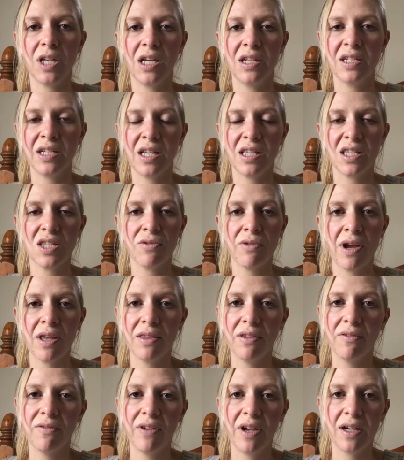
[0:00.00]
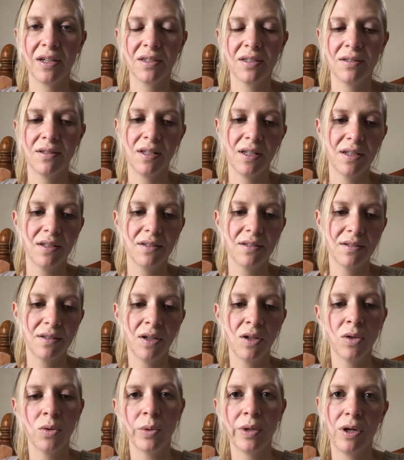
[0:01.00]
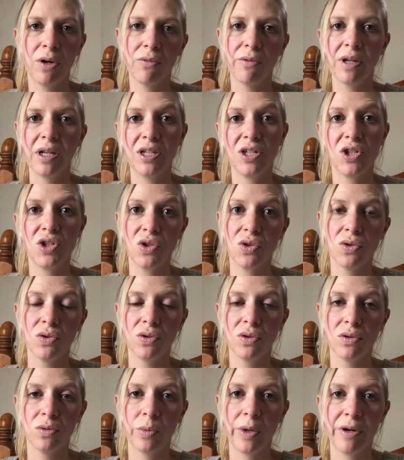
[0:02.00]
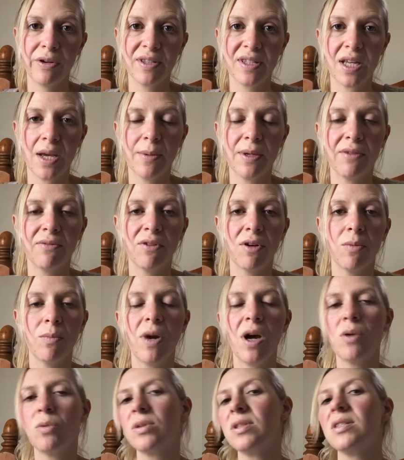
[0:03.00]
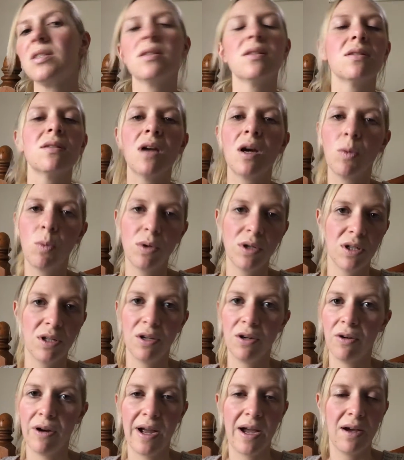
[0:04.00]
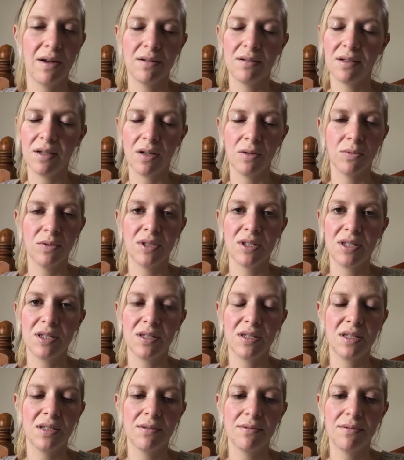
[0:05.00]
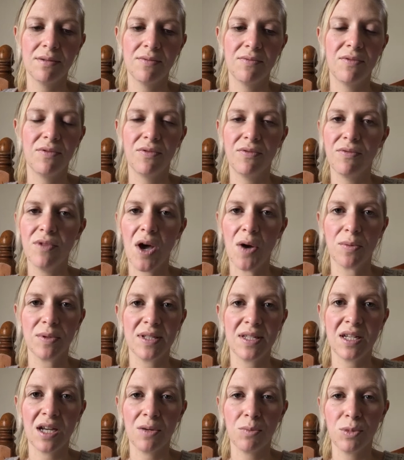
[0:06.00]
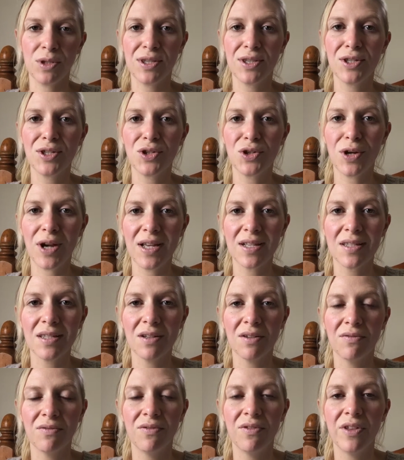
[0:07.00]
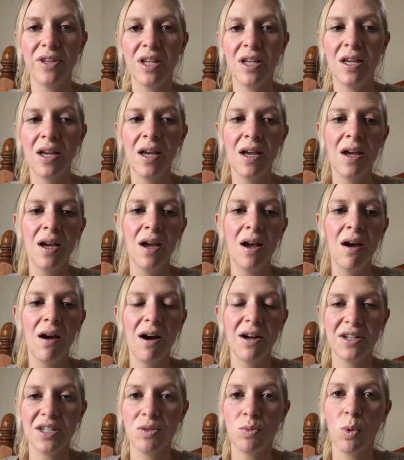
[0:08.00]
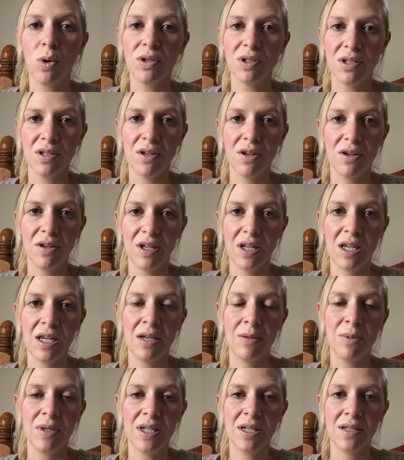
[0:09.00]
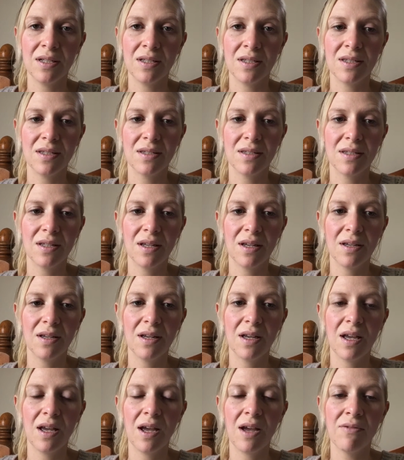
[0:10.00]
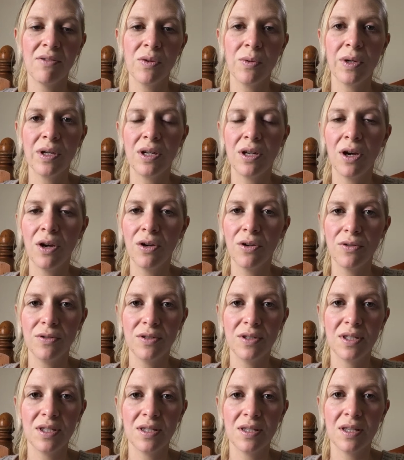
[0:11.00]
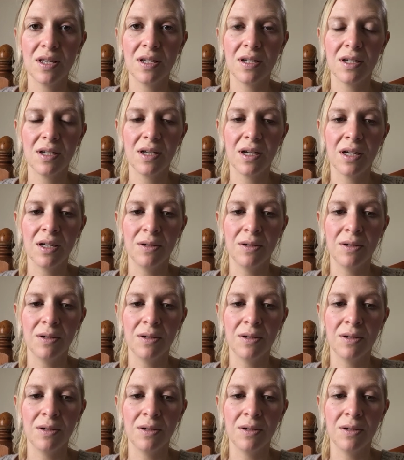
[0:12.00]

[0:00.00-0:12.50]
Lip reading: dance around the fact that, oh, we're not really sure where it's coming from. I wanted her out. I was done with the stress of I just wanted her here, because everyone knows that